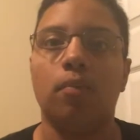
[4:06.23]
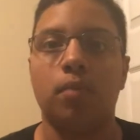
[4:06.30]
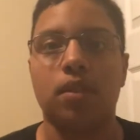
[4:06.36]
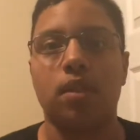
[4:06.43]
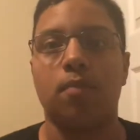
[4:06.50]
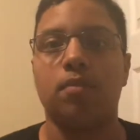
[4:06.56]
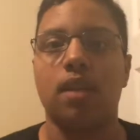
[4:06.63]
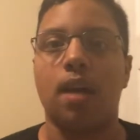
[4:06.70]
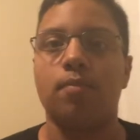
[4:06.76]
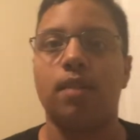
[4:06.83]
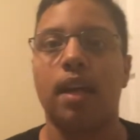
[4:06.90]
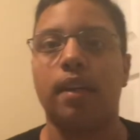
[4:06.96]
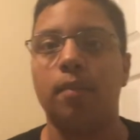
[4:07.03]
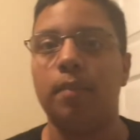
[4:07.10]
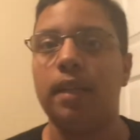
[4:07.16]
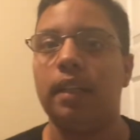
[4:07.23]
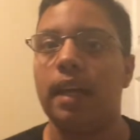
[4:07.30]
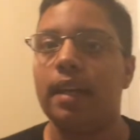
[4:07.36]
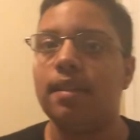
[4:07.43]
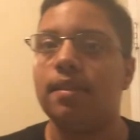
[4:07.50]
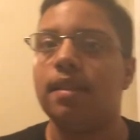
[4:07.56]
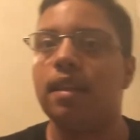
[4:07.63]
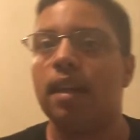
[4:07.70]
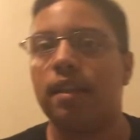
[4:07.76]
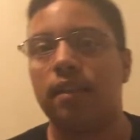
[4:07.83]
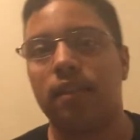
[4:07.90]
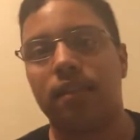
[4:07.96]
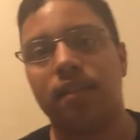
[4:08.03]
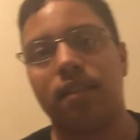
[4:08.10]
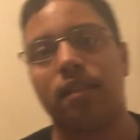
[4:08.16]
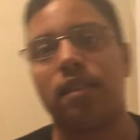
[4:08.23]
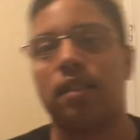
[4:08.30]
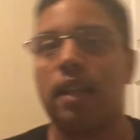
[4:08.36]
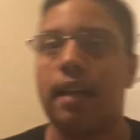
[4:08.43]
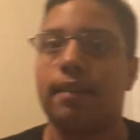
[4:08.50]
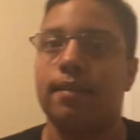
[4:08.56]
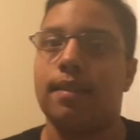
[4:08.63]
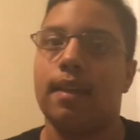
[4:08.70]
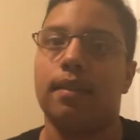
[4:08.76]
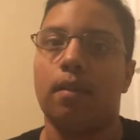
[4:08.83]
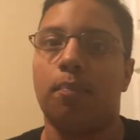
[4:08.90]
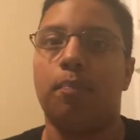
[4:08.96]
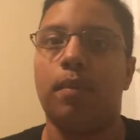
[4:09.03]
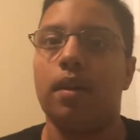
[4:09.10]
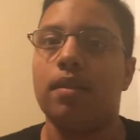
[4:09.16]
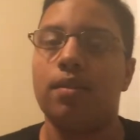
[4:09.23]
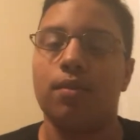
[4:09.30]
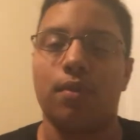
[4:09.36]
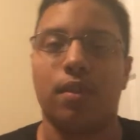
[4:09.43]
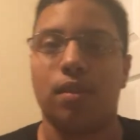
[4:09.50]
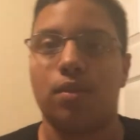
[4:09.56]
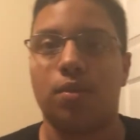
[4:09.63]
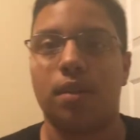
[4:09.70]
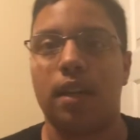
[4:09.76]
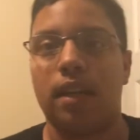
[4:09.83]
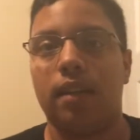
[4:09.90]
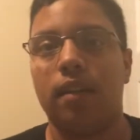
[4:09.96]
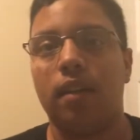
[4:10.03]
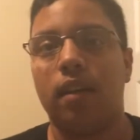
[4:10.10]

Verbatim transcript: but sometimes I could be lazy and just like take the bus or the train